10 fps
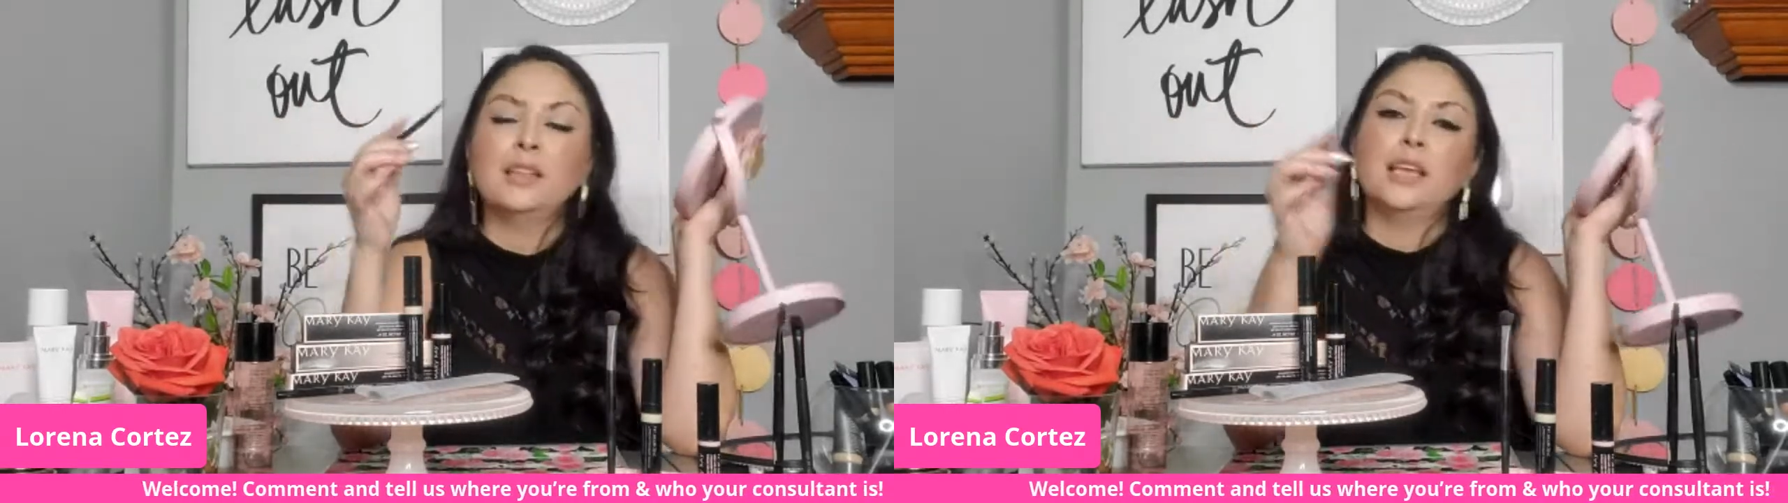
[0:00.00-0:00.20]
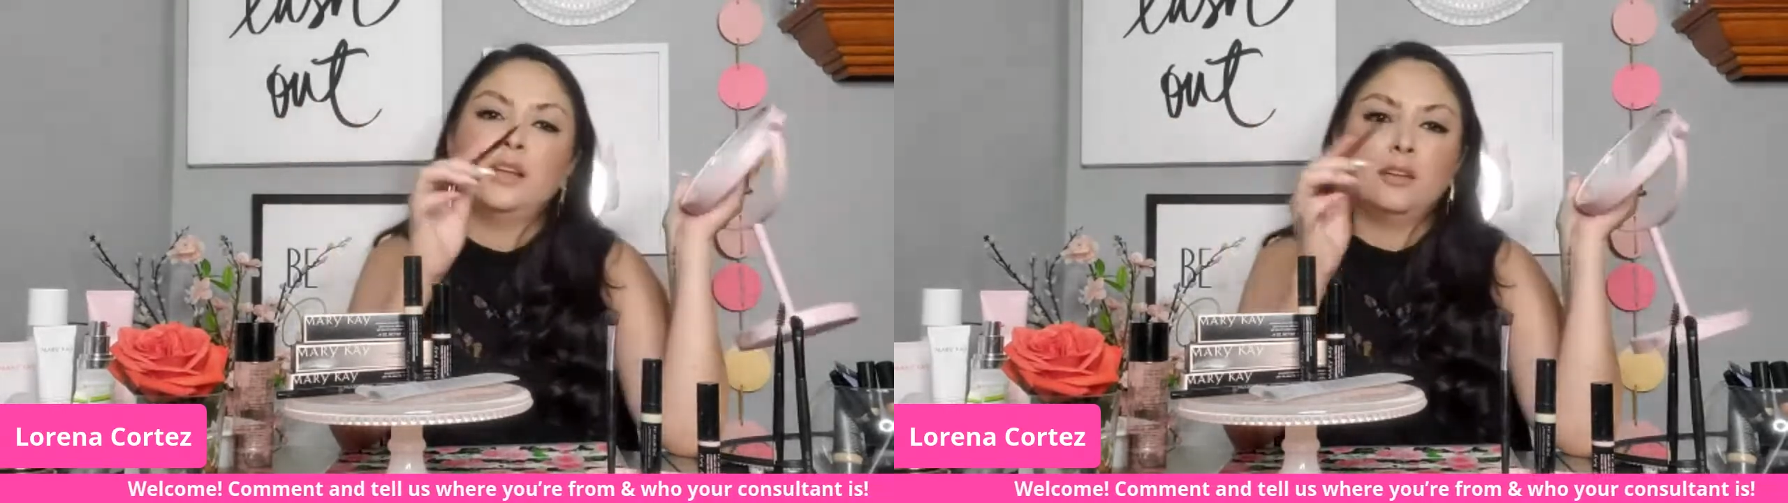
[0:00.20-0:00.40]

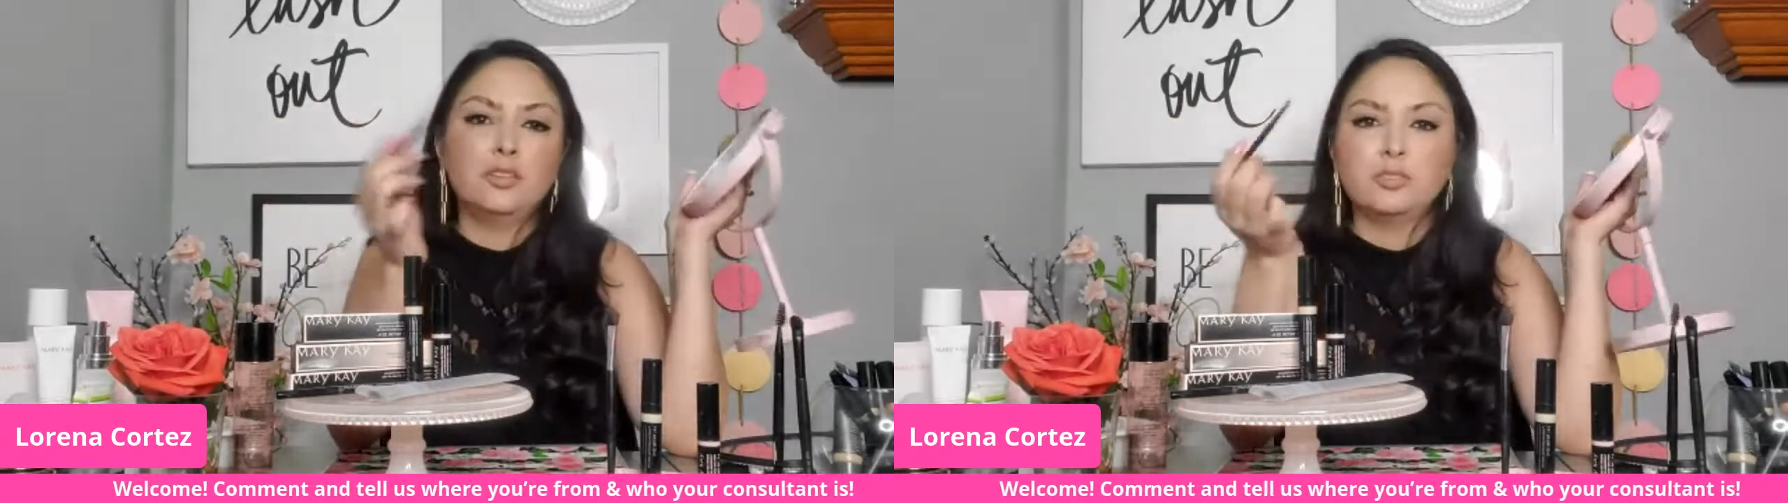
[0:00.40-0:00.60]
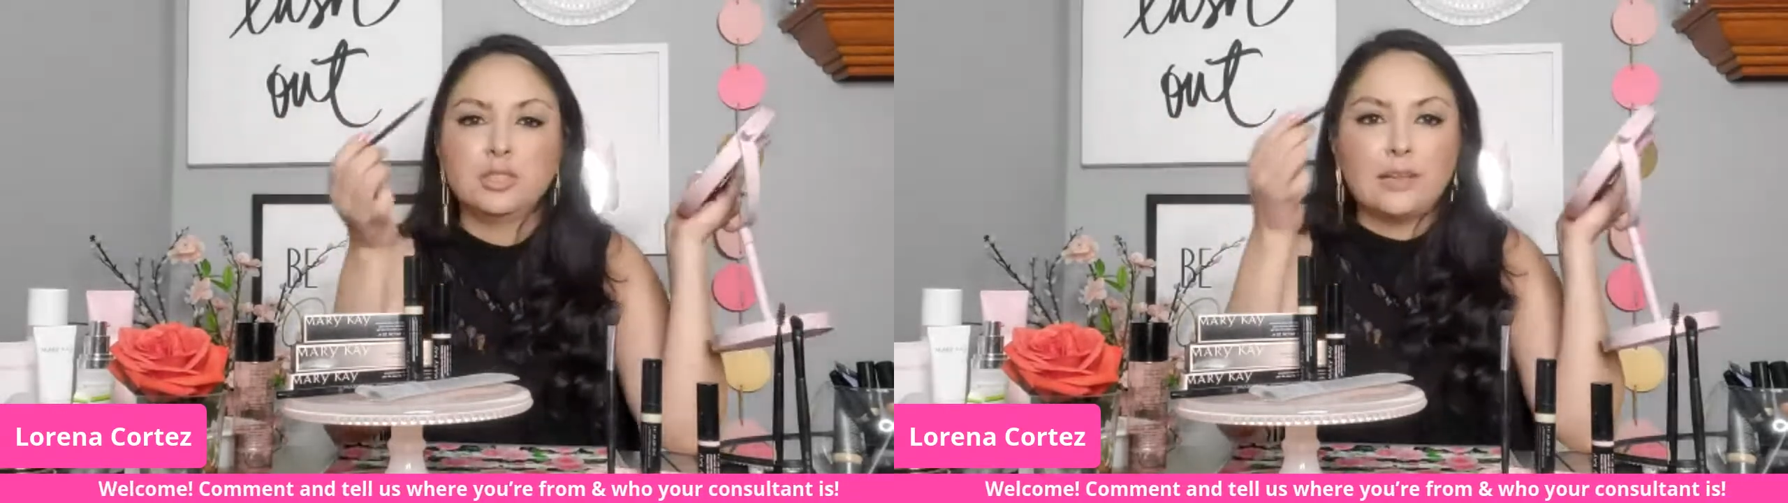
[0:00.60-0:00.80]
then
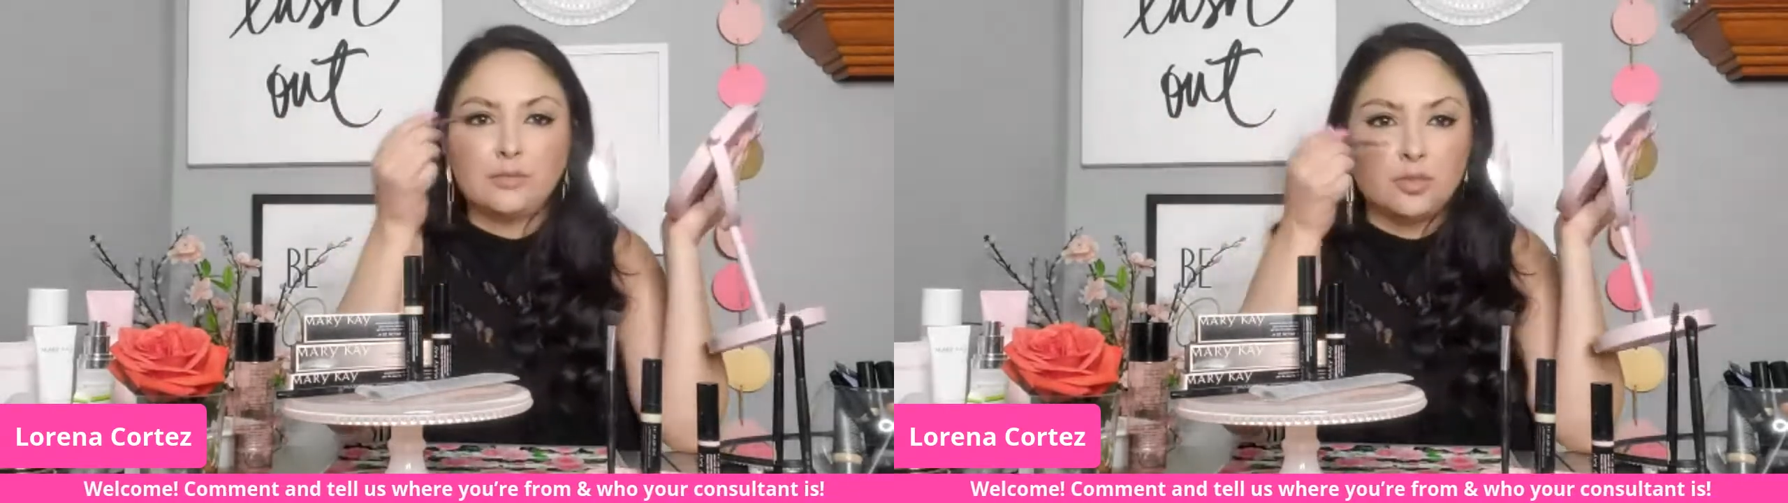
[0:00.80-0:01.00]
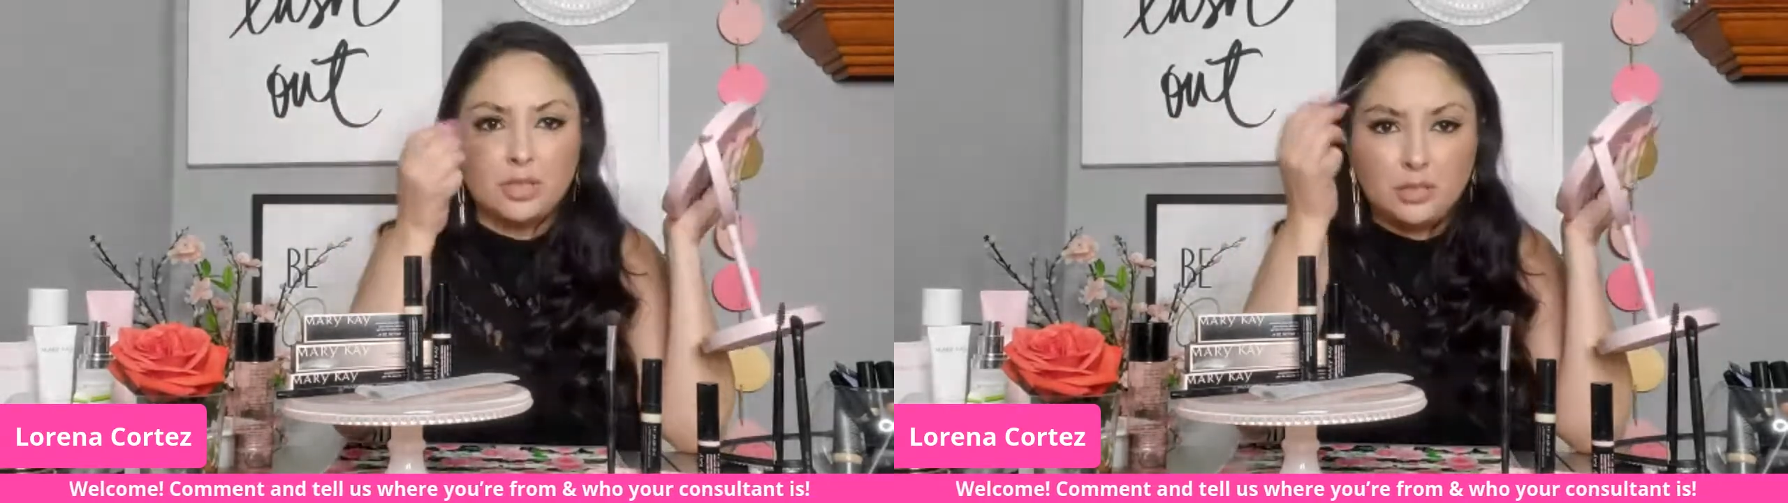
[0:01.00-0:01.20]
you just have
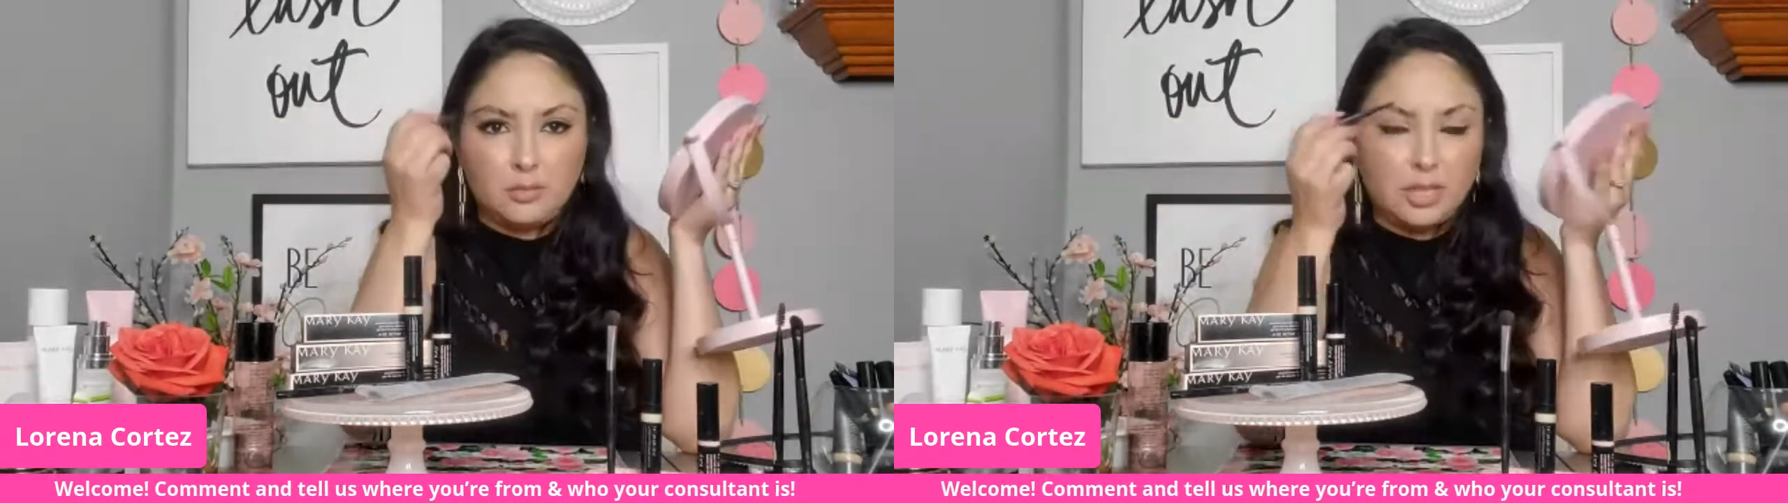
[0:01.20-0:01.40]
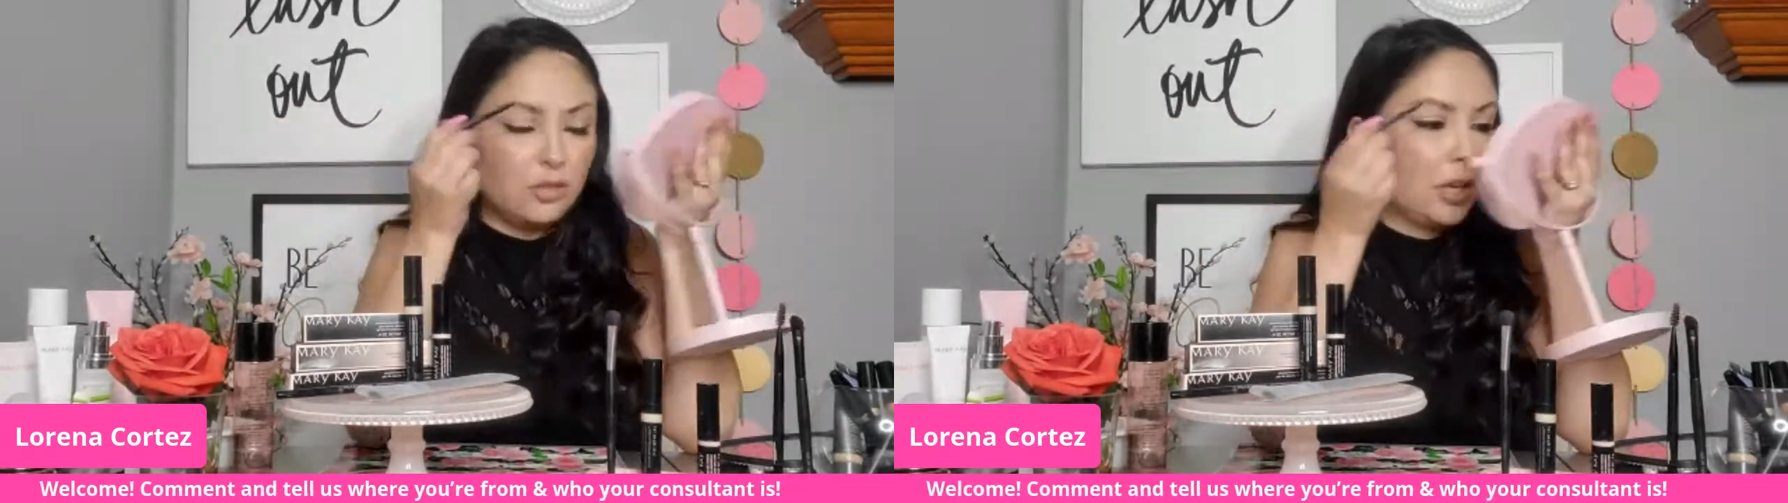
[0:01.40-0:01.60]
to go a
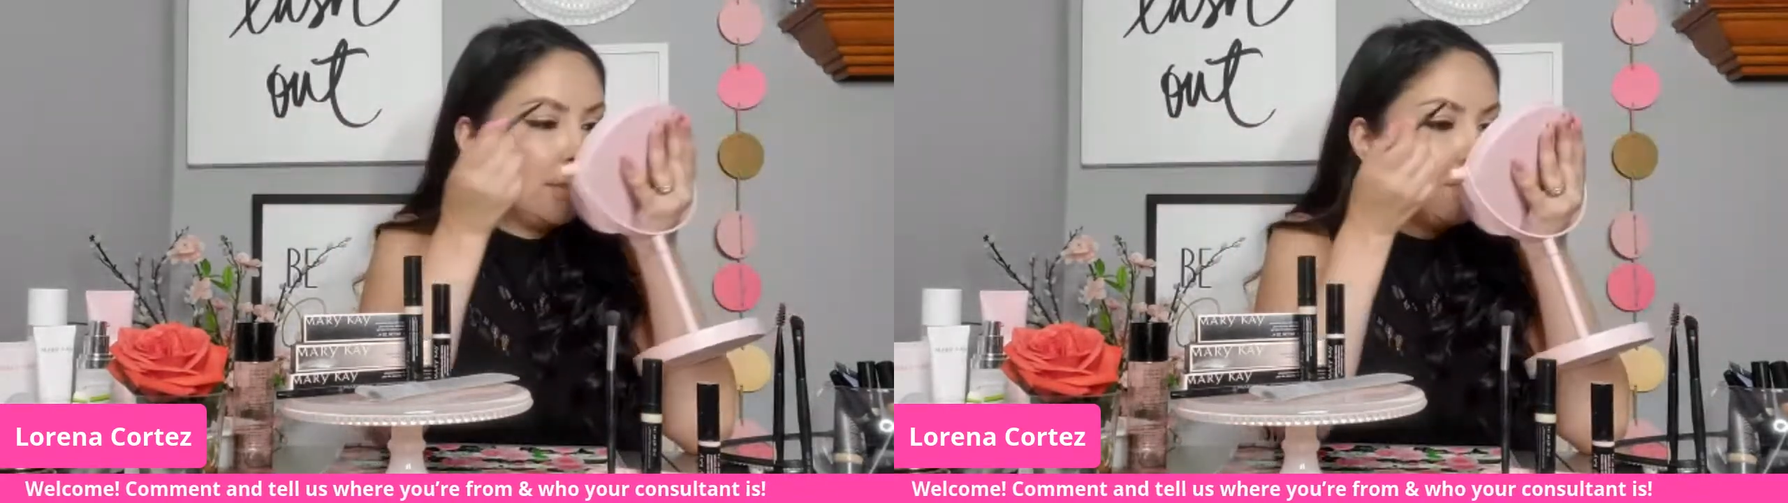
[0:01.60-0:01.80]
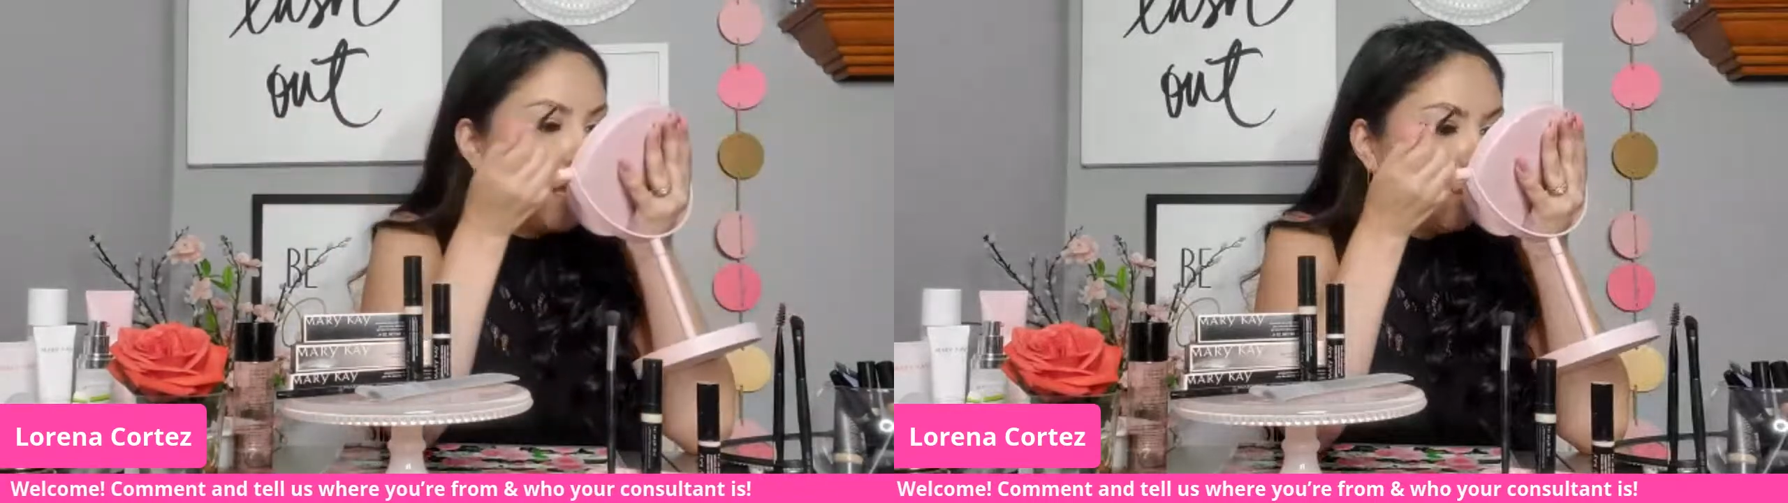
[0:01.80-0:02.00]
little bit, okay?